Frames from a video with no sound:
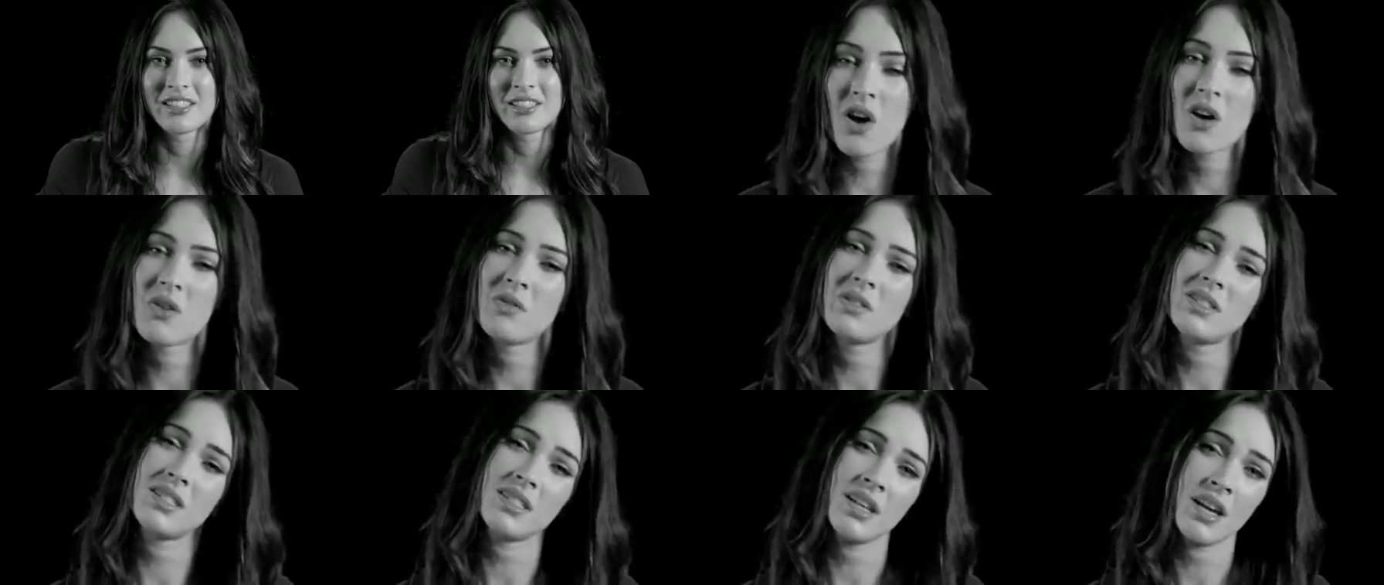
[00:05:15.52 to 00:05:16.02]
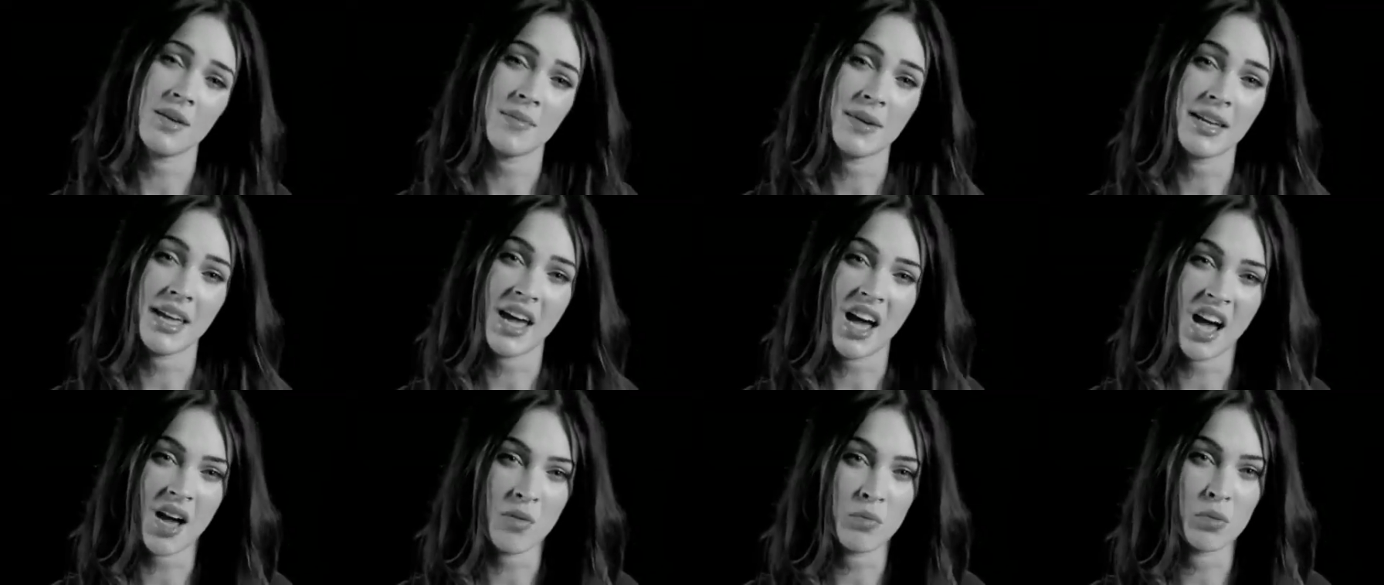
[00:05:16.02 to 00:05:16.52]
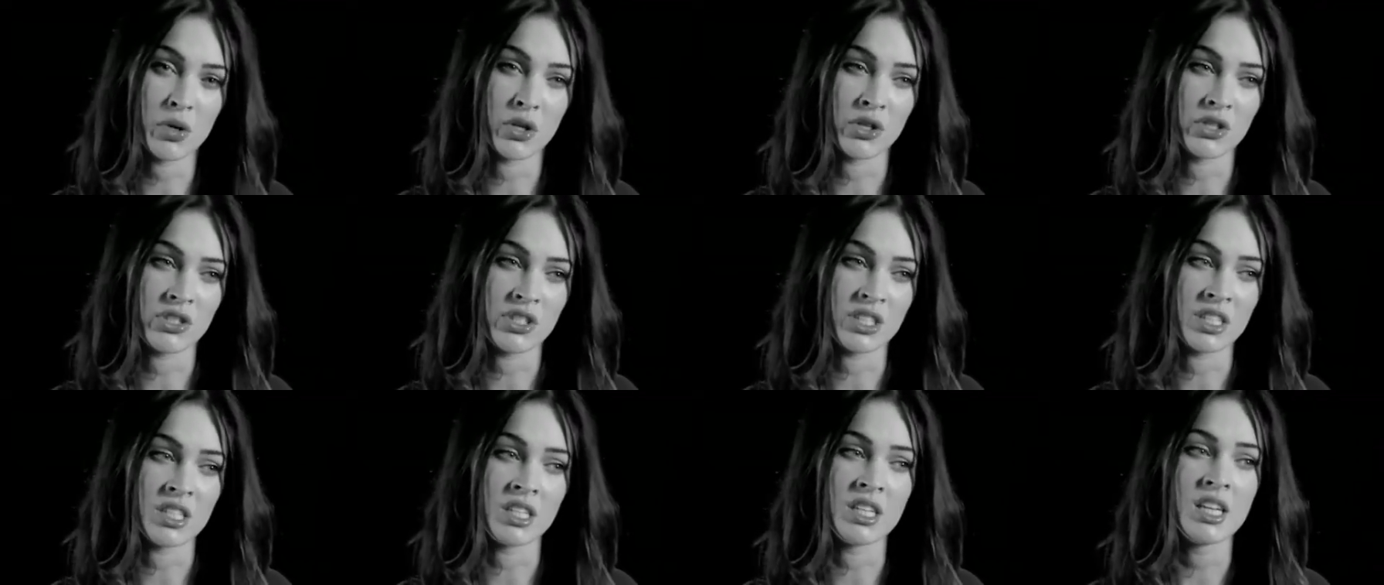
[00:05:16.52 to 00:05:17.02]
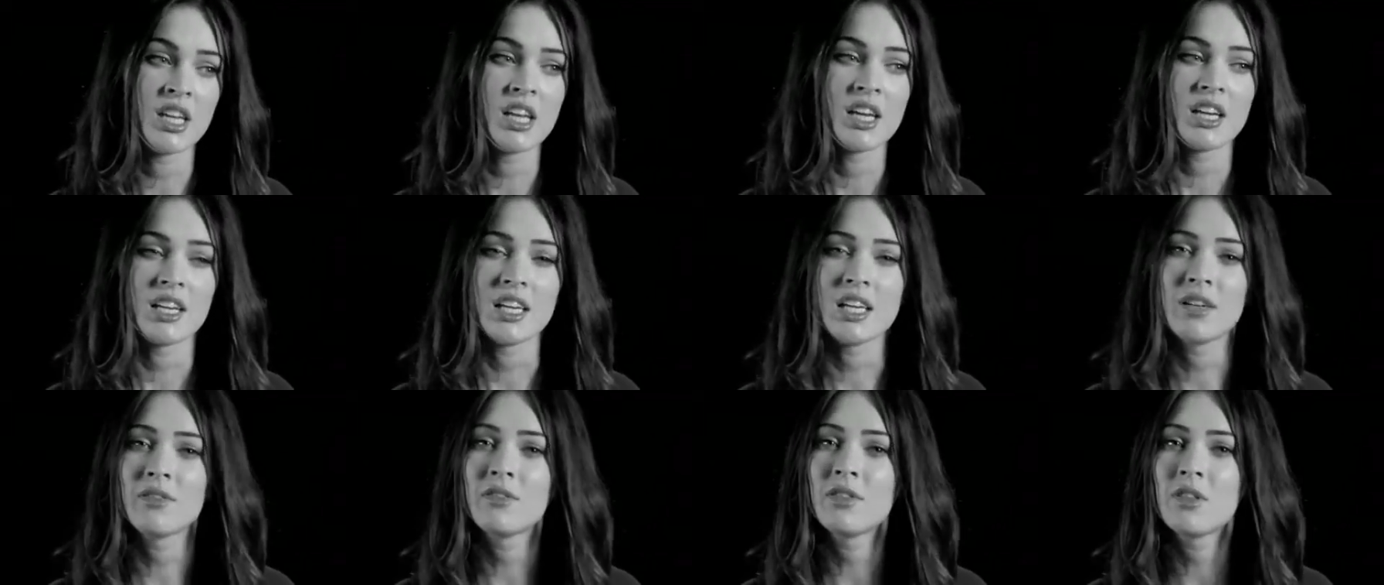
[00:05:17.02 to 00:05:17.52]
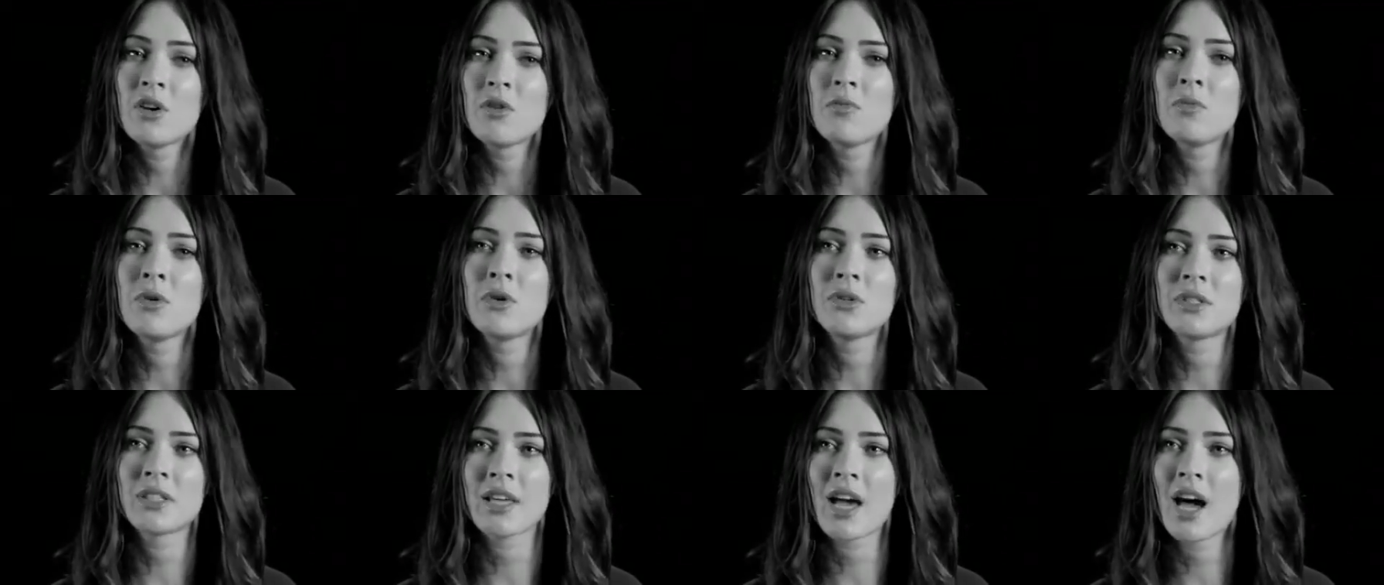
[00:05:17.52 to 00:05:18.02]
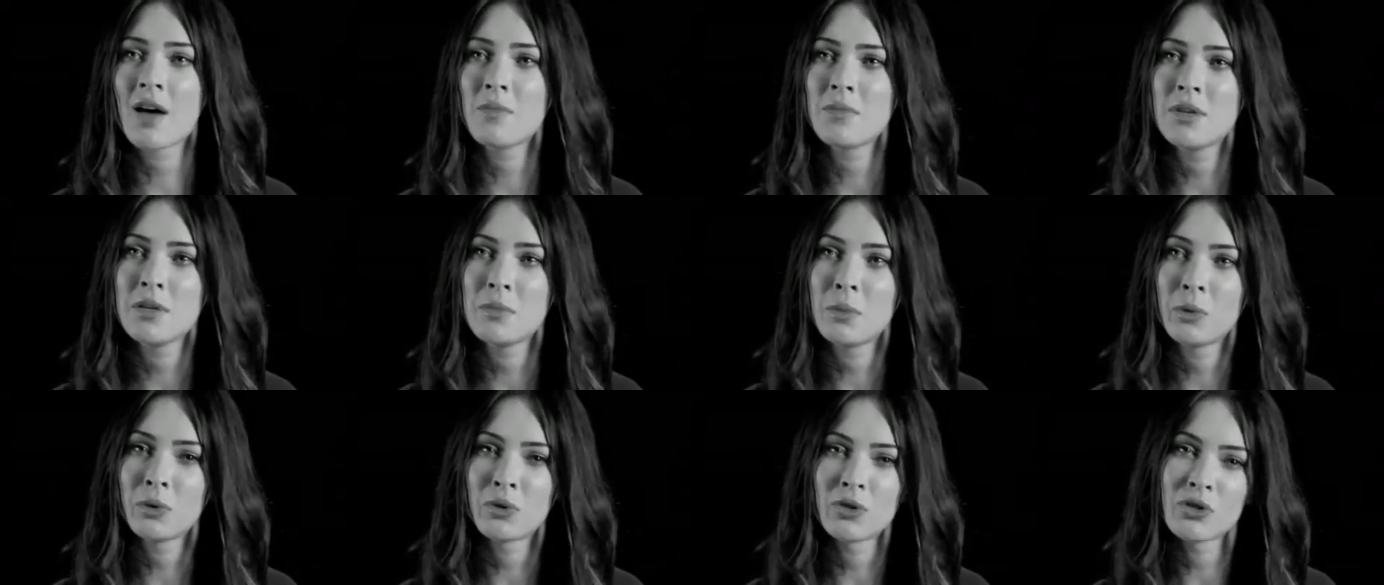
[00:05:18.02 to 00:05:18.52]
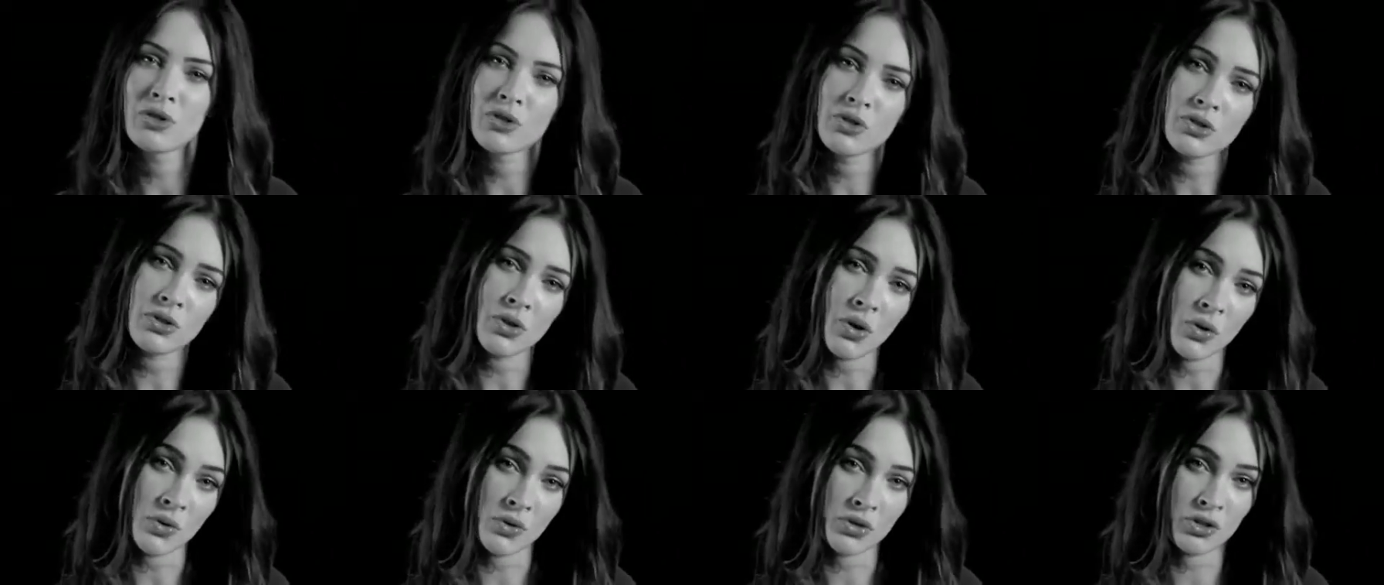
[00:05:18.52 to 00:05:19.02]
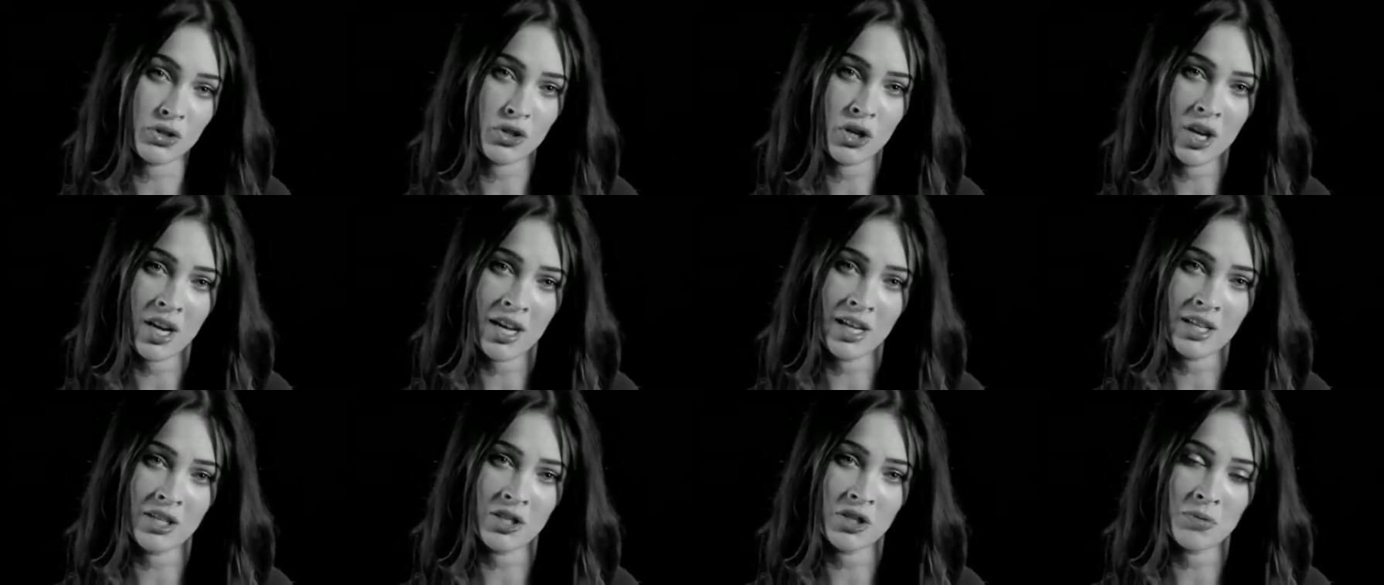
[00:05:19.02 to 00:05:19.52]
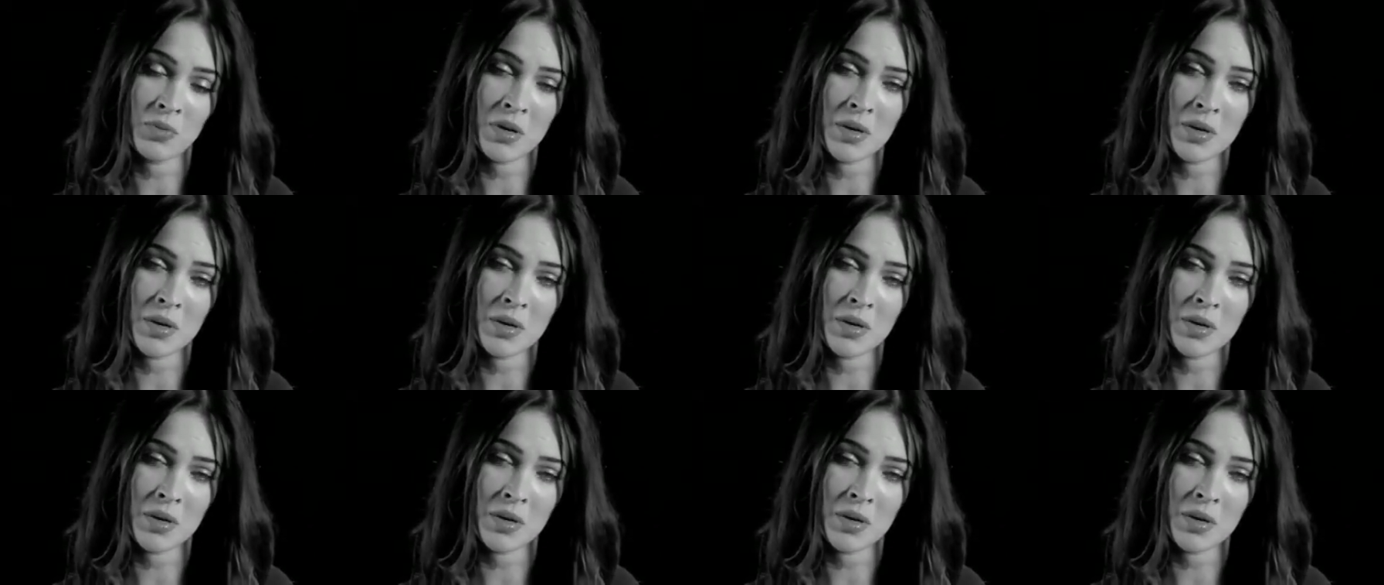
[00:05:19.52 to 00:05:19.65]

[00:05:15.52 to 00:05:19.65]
I would say I'm a cat person, even though most cat people are so strange.